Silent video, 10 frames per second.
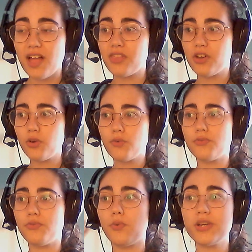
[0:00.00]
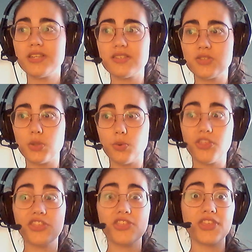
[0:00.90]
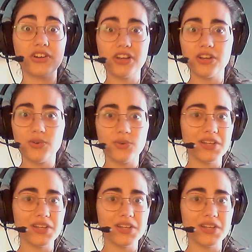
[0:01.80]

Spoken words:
And then her voice is so ethereal.